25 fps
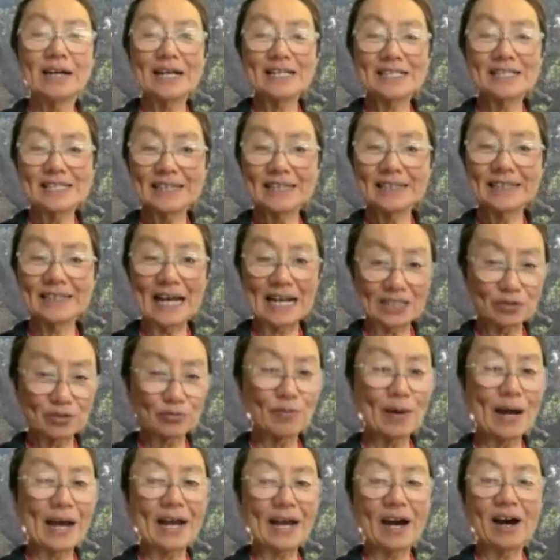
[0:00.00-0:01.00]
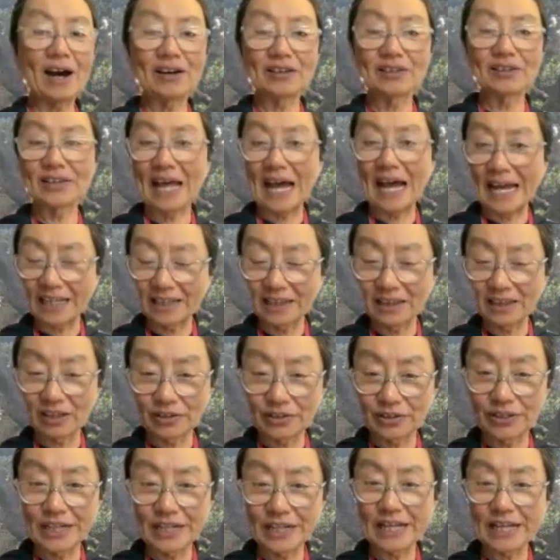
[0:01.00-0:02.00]
I think that's why online
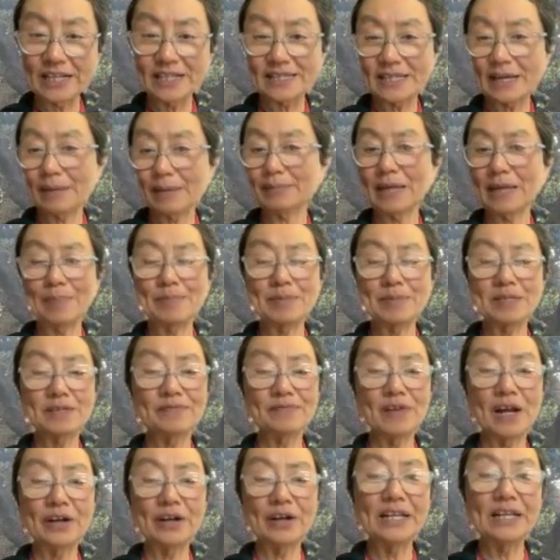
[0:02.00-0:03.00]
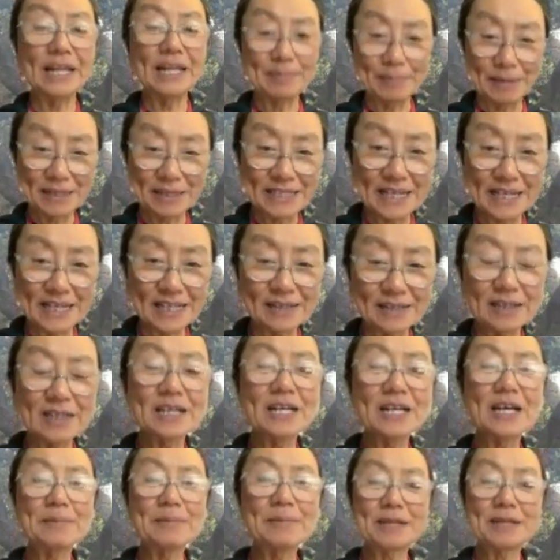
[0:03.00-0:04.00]
learning sometimes is very limited,
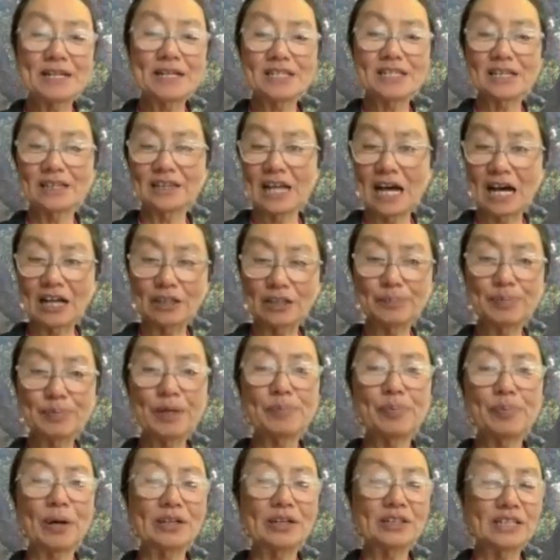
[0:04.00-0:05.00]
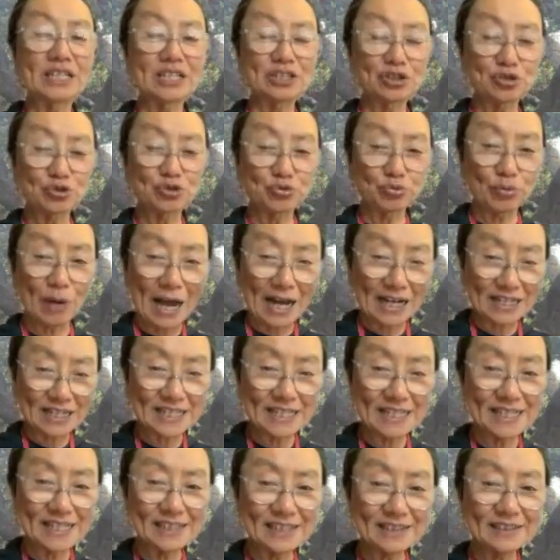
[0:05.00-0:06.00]
because a lot of people are
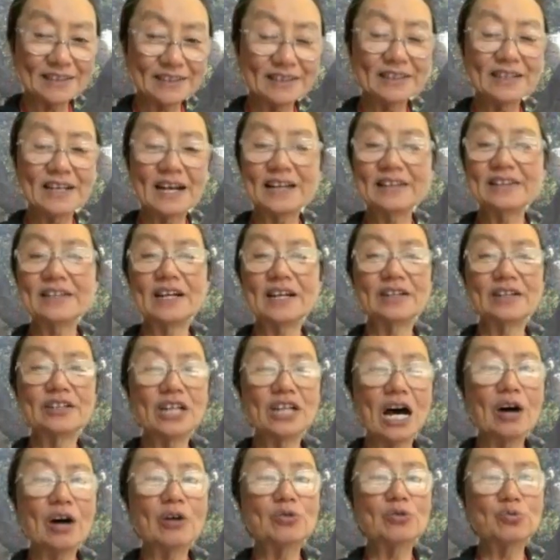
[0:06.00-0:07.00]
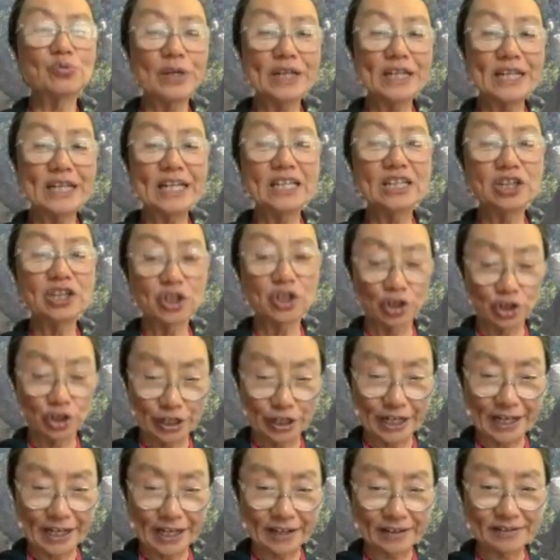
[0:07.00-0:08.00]
distracted and they're not really
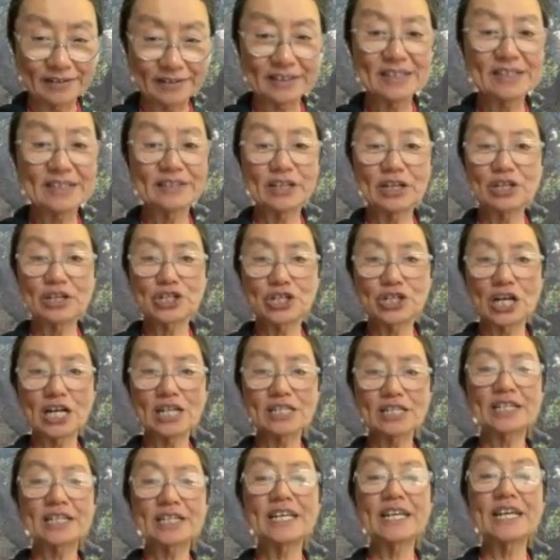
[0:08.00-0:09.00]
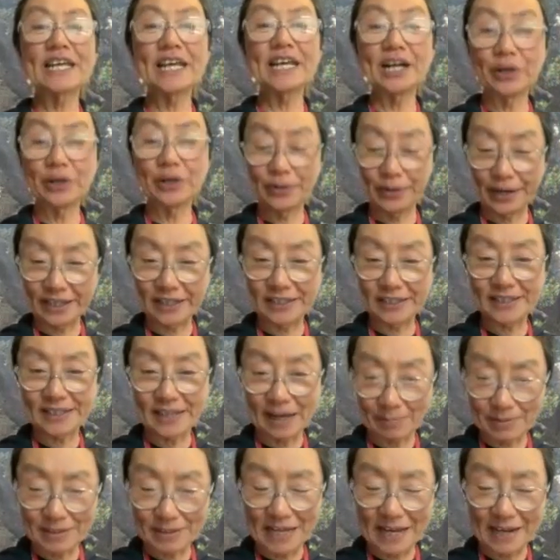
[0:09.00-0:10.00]
learning. They're just hearing
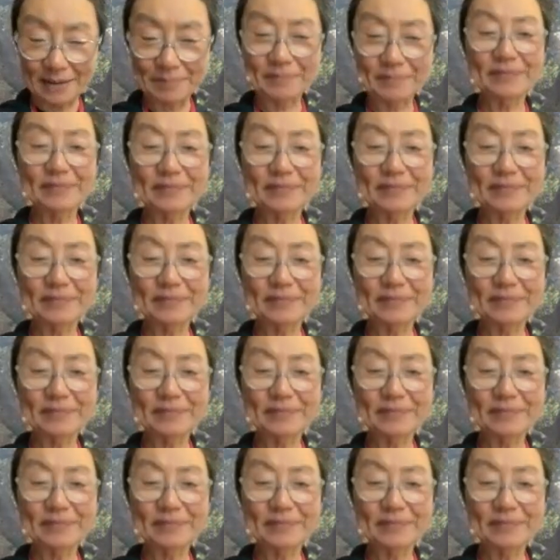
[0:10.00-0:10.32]
something.